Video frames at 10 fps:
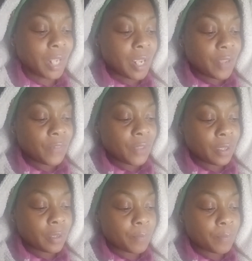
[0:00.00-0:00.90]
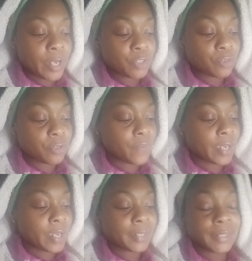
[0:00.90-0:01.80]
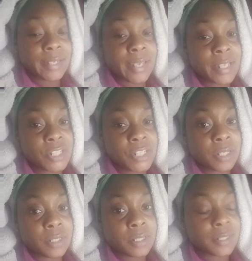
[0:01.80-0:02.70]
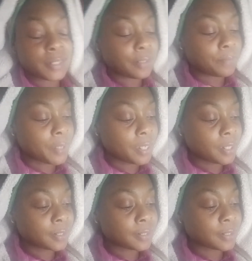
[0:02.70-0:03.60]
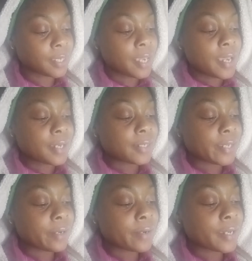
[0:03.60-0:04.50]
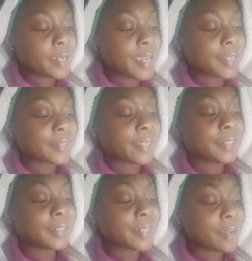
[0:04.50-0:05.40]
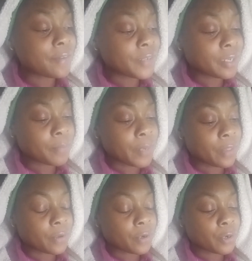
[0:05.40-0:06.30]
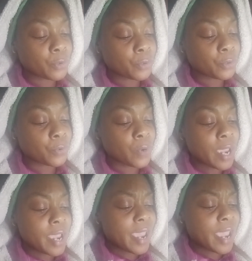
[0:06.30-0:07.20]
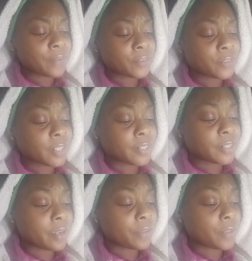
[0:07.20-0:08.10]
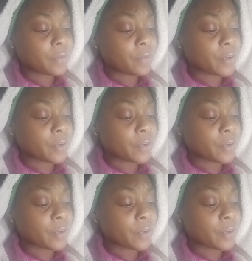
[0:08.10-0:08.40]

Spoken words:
the petrified legend depicts Clara as a loving mother who, after the death of her